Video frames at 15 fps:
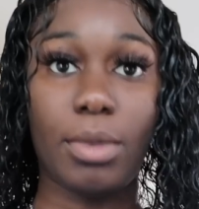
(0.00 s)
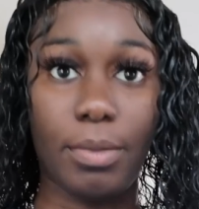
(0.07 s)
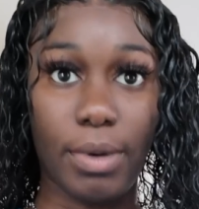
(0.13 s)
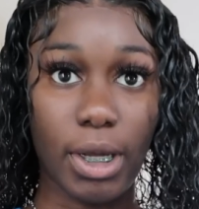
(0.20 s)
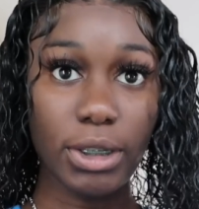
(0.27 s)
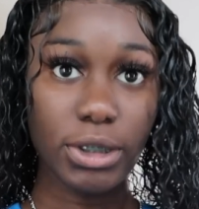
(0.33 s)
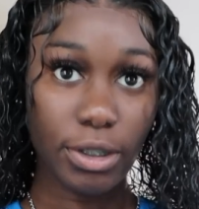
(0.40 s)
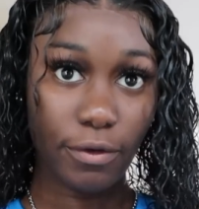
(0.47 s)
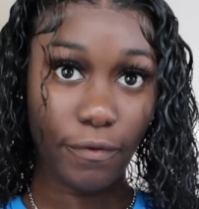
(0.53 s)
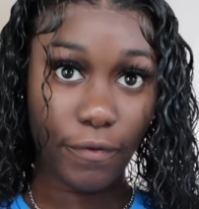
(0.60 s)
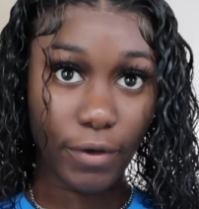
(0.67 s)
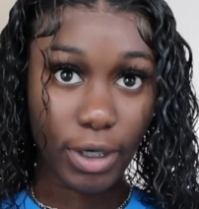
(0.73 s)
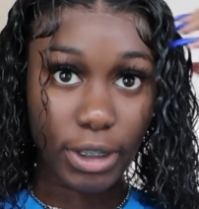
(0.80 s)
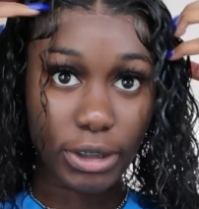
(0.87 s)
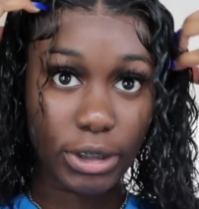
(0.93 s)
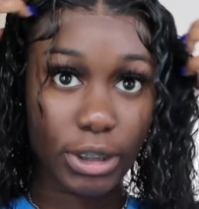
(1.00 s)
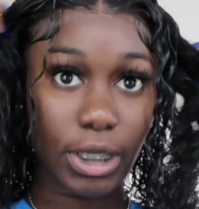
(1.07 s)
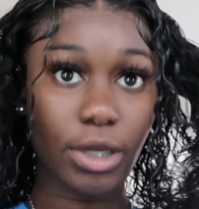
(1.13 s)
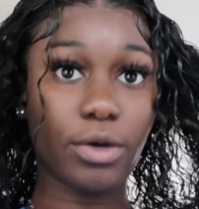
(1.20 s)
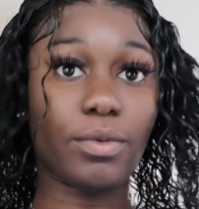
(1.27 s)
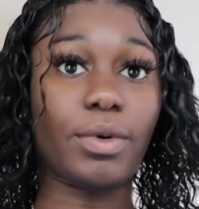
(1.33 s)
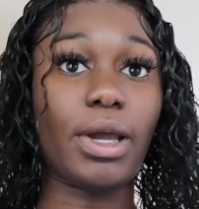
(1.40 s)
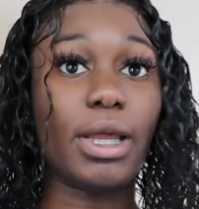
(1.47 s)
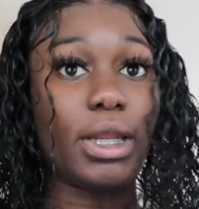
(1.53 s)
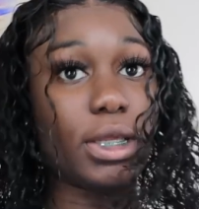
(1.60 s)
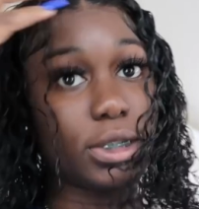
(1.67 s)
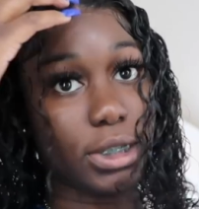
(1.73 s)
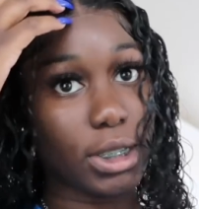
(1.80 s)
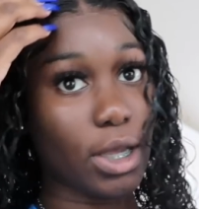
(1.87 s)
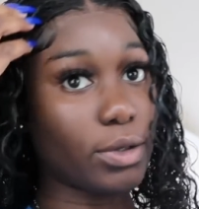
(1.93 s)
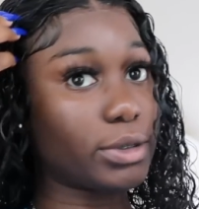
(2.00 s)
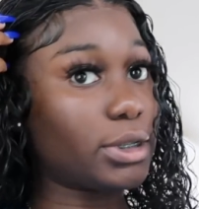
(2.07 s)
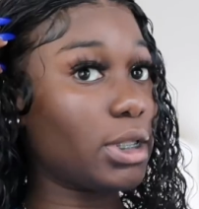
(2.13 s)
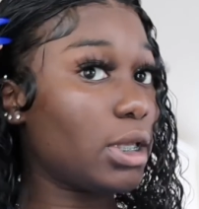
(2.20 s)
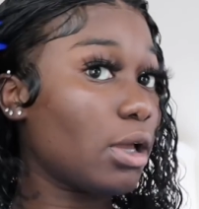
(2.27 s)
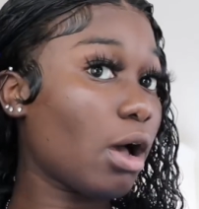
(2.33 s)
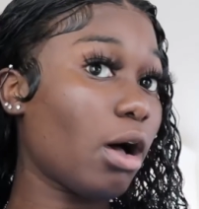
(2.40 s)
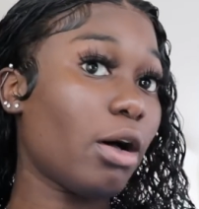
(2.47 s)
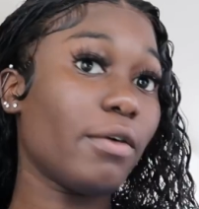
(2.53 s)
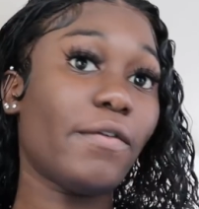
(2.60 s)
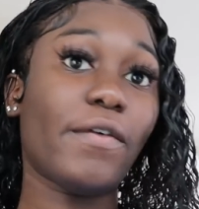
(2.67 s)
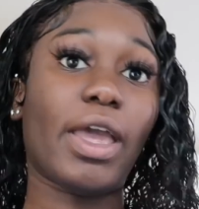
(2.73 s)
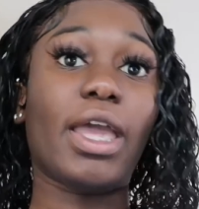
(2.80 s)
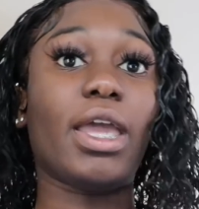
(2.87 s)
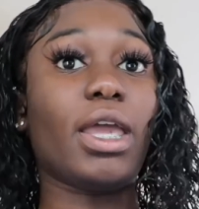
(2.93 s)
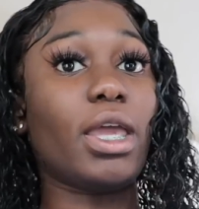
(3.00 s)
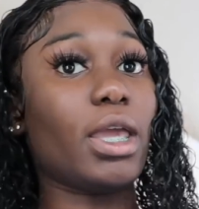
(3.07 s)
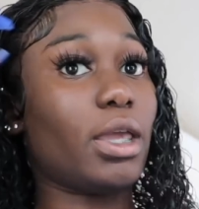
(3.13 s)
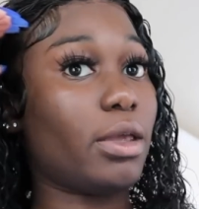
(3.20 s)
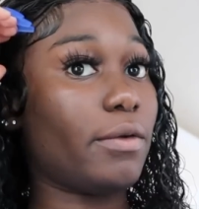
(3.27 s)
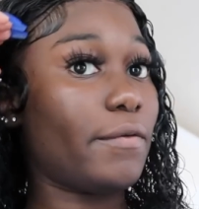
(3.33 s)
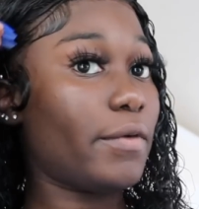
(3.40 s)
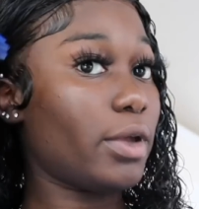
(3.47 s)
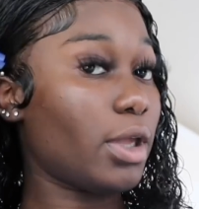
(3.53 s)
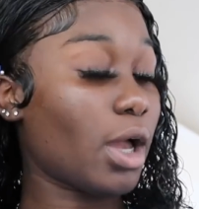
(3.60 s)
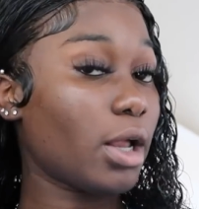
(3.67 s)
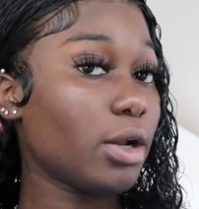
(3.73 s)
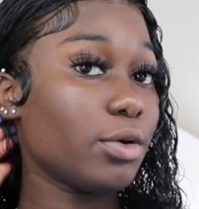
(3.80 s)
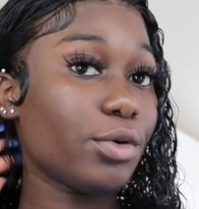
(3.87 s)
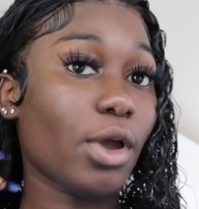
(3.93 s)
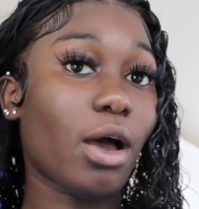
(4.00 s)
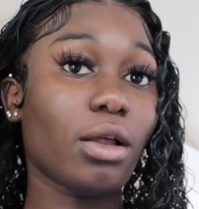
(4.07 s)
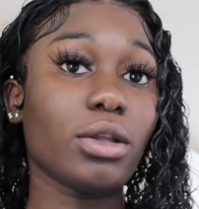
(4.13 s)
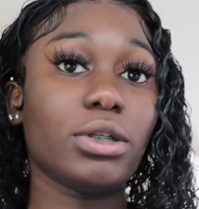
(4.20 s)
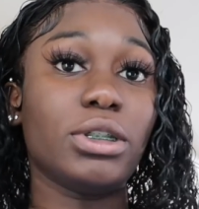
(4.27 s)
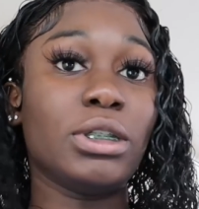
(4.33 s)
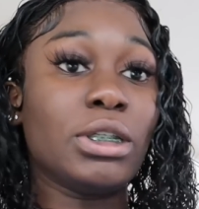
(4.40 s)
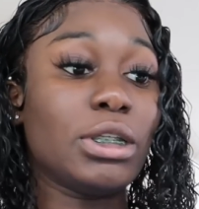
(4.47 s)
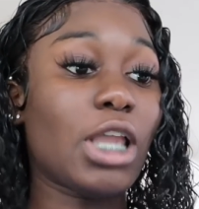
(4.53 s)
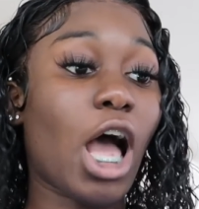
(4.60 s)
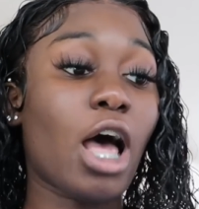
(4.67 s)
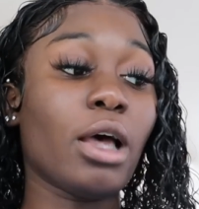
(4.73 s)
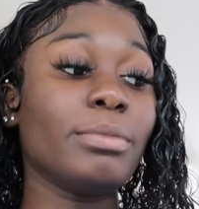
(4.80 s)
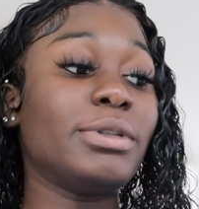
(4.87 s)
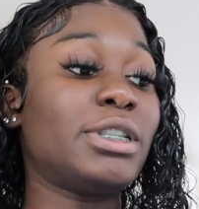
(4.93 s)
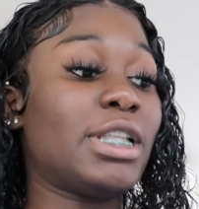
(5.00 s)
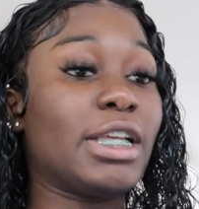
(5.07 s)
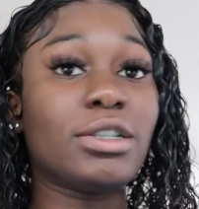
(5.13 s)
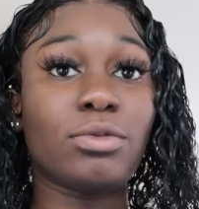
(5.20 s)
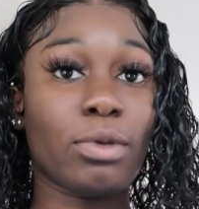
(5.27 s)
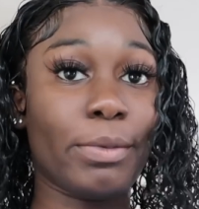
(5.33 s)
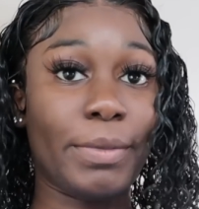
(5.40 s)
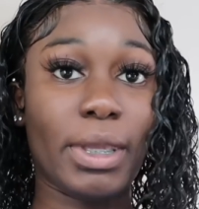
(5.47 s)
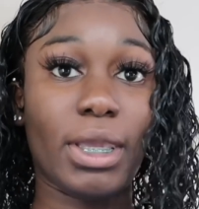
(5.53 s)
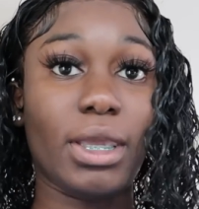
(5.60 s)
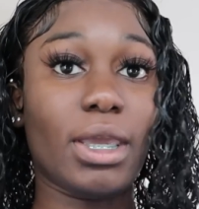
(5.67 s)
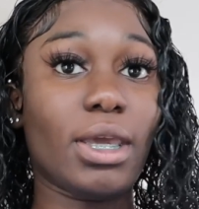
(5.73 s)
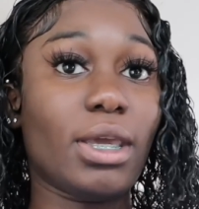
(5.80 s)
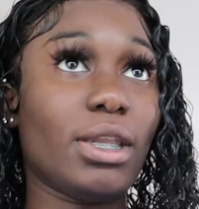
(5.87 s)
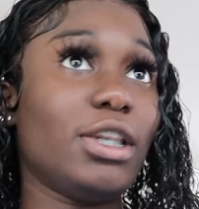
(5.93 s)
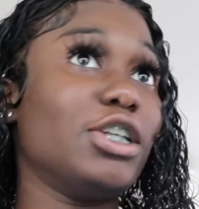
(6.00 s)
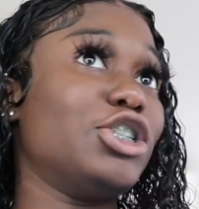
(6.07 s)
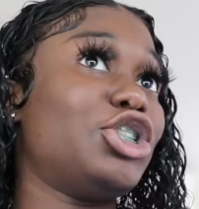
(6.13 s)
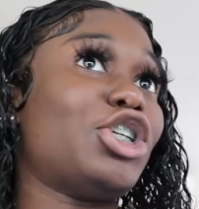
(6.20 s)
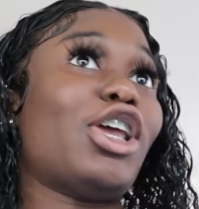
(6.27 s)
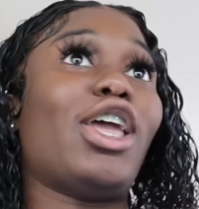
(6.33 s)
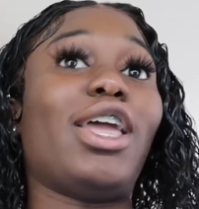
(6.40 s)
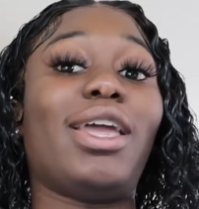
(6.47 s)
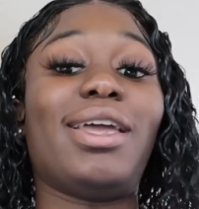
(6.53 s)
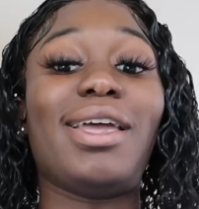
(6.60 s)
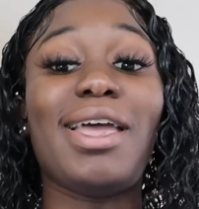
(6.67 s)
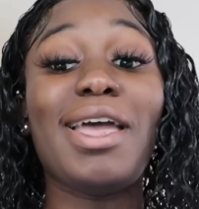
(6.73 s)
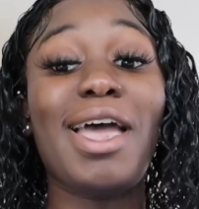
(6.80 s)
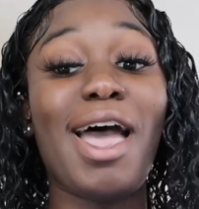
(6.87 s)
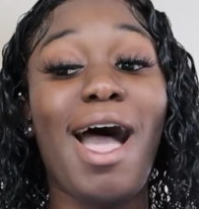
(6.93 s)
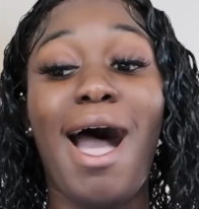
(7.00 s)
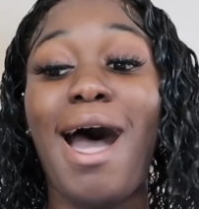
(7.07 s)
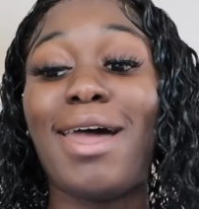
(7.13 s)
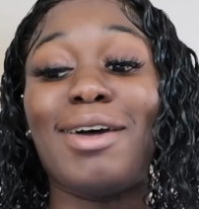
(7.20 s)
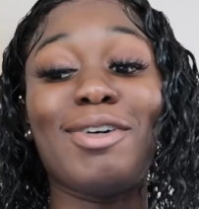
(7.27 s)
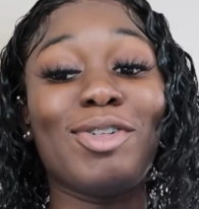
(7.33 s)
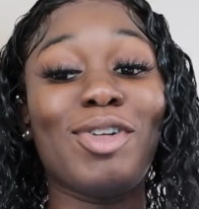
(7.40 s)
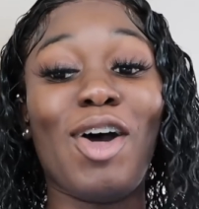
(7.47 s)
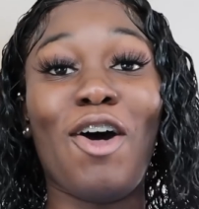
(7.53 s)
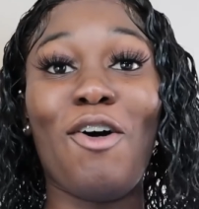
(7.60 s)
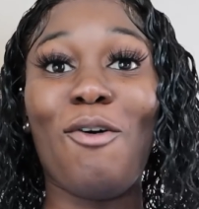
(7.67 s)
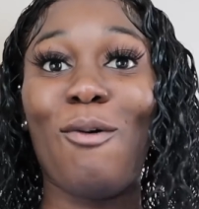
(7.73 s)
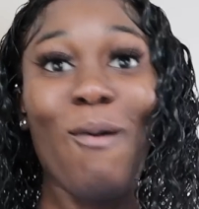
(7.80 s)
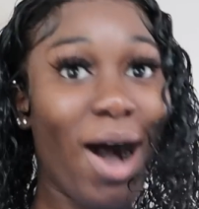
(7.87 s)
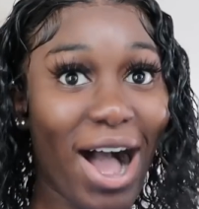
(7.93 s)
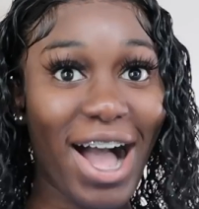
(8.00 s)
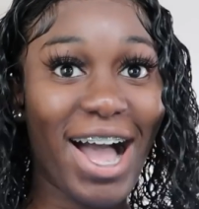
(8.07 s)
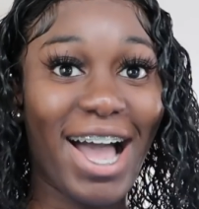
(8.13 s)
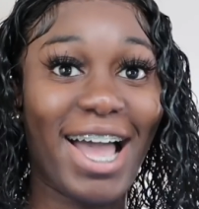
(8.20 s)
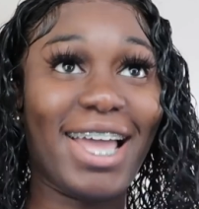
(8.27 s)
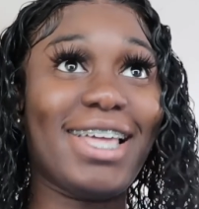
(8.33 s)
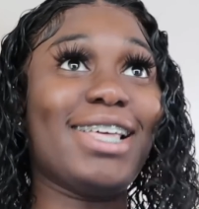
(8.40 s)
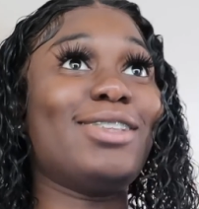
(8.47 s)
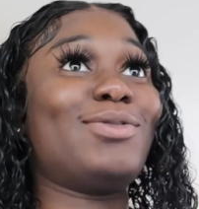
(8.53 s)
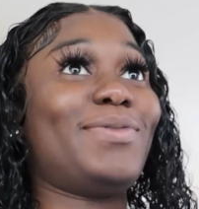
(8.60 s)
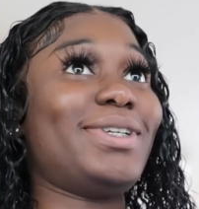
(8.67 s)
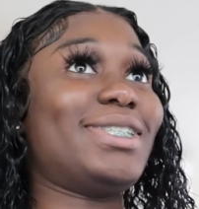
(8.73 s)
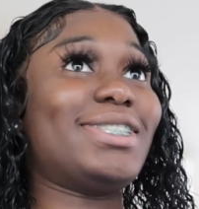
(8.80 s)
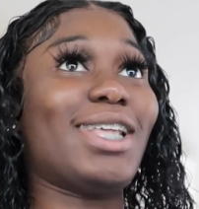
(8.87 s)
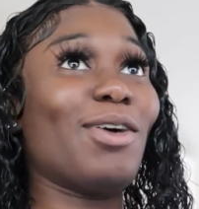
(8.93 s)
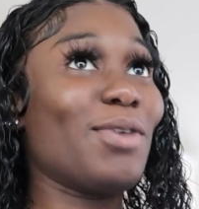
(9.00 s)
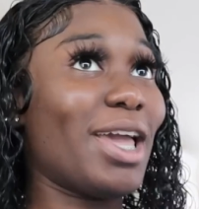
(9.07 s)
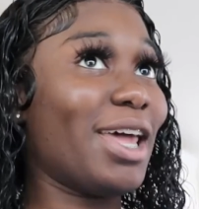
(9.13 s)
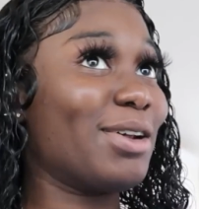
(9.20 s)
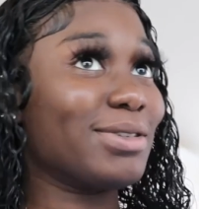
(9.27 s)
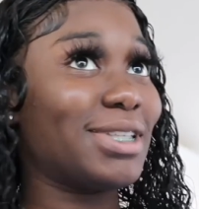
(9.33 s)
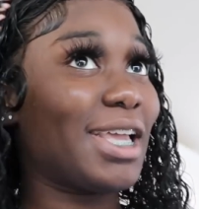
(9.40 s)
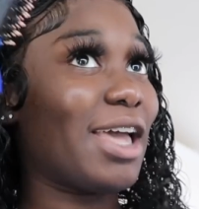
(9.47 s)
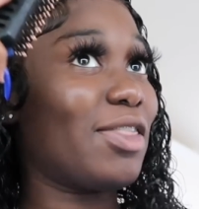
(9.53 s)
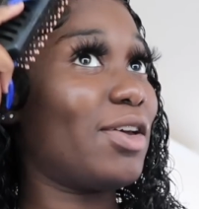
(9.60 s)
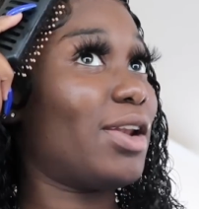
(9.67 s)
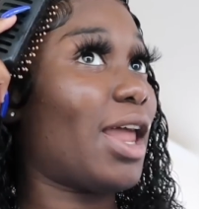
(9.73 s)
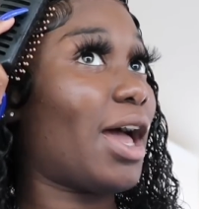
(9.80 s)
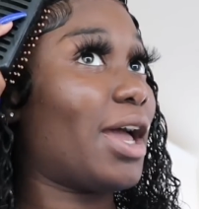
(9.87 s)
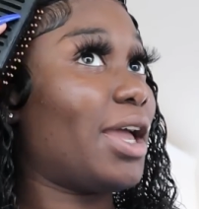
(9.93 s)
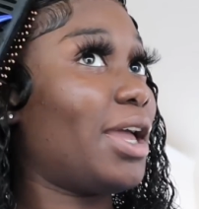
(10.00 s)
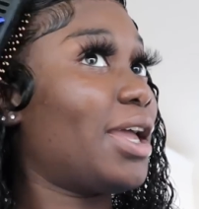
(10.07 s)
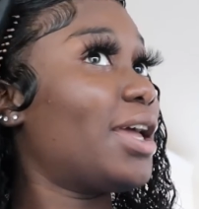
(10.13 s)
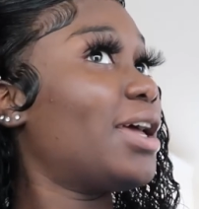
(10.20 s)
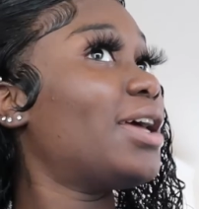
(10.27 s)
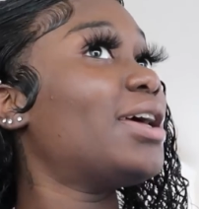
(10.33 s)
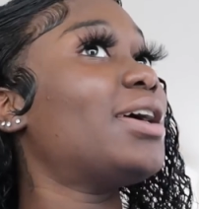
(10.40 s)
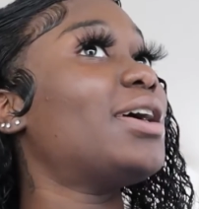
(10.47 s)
I'm about to finish getting ready to go see y'all fave. Y'all know y'all and y'all obsessed with me and Deshay. I don't know why, because we so ghetto together, like